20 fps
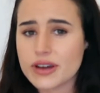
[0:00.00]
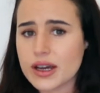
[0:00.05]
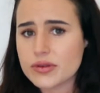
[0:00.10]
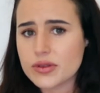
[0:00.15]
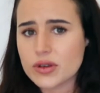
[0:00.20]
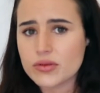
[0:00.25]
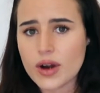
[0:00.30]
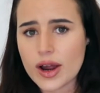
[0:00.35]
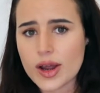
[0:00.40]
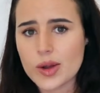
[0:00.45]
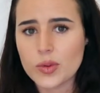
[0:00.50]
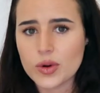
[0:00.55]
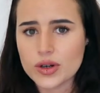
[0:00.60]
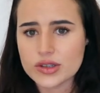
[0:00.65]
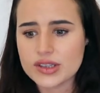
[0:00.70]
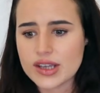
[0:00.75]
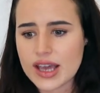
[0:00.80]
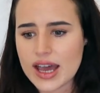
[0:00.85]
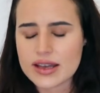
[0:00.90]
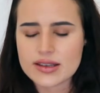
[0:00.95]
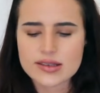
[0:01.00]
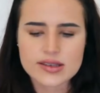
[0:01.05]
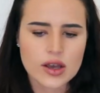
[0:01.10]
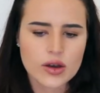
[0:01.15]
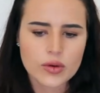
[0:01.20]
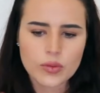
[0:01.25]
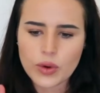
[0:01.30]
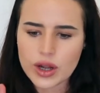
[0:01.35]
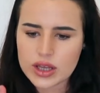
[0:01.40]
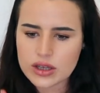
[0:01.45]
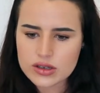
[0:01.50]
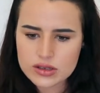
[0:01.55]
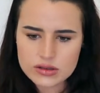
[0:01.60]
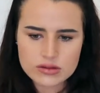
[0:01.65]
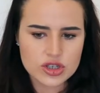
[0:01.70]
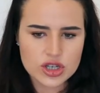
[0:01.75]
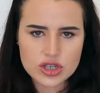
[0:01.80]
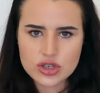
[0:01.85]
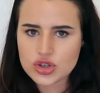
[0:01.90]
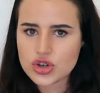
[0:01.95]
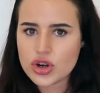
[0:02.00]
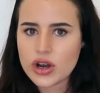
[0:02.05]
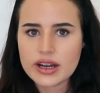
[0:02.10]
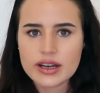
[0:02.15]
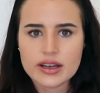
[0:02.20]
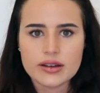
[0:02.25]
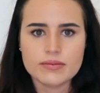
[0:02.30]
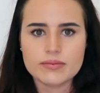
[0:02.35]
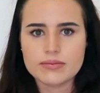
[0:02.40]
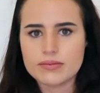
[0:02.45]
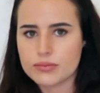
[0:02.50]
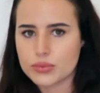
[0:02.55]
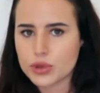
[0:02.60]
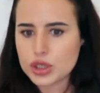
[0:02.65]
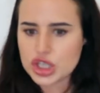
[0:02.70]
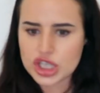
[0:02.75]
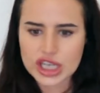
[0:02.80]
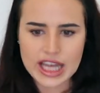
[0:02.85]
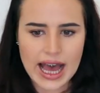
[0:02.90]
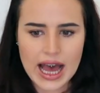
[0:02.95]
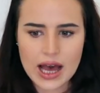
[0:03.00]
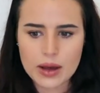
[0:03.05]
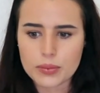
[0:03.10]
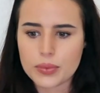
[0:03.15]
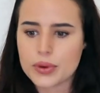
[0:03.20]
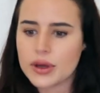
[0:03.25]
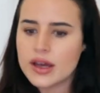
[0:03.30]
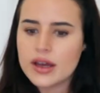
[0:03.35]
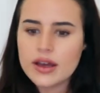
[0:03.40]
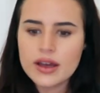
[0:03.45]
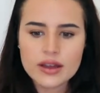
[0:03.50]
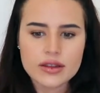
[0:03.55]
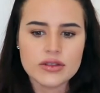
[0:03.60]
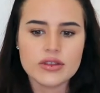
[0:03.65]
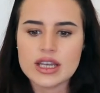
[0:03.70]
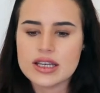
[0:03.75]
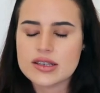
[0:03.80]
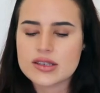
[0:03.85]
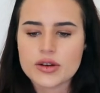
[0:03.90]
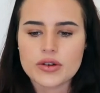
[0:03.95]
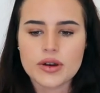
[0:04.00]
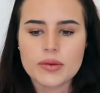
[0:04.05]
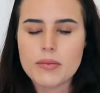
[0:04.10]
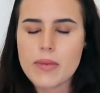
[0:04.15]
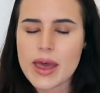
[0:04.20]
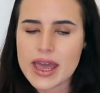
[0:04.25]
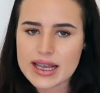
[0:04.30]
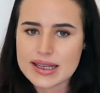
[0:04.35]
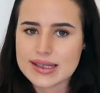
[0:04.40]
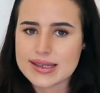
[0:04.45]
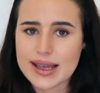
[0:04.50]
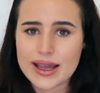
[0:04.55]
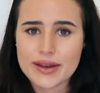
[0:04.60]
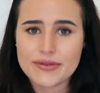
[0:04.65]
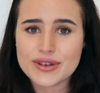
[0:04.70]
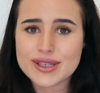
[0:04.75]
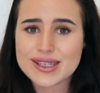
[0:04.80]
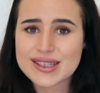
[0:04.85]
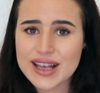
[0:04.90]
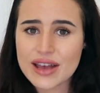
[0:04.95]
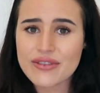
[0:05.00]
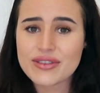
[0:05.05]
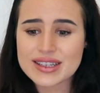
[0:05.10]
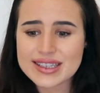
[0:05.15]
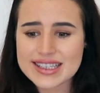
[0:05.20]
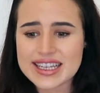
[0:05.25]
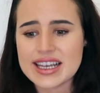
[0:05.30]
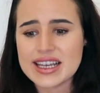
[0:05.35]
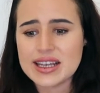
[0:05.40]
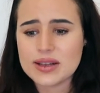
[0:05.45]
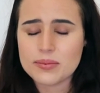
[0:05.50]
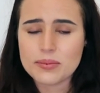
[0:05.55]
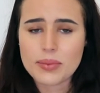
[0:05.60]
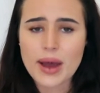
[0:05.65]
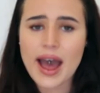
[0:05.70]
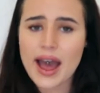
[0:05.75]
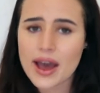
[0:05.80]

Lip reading: found the right one yet. So when you're just trying to bridge a gap, these are amazing. And for £17,